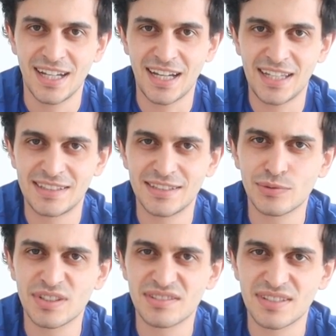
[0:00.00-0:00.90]
And
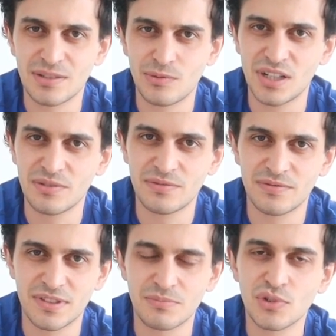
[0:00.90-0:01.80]
this was one
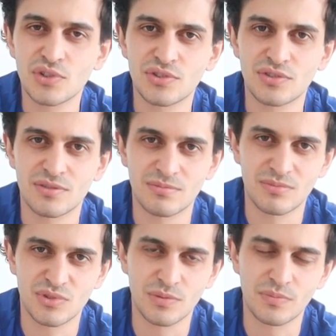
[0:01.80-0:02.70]
of the
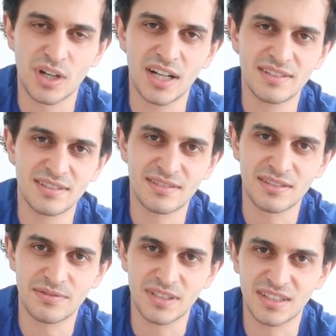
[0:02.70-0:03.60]
most surprising
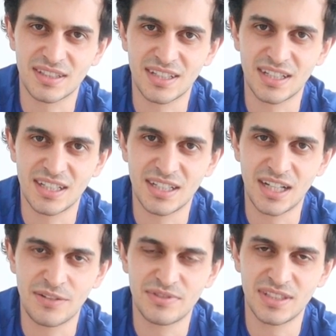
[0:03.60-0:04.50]
stuff that
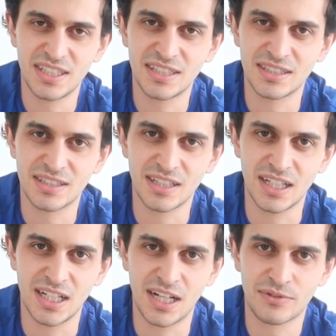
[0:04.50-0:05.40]
I've seen
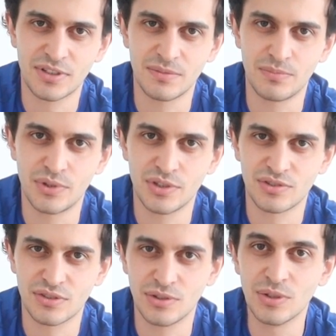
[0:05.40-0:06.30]
after the birth.
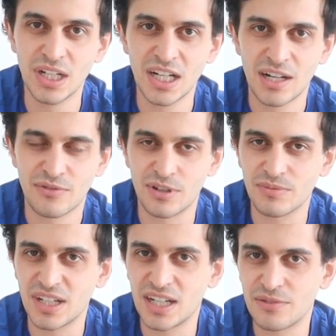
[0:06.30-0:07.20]
So
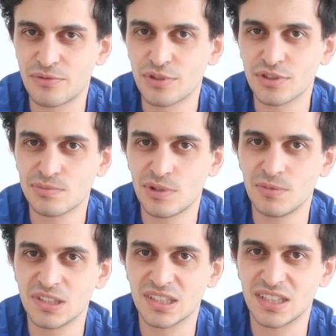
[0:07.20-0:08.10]
from the first
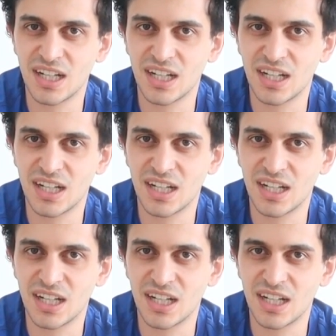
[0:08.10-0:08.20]
moment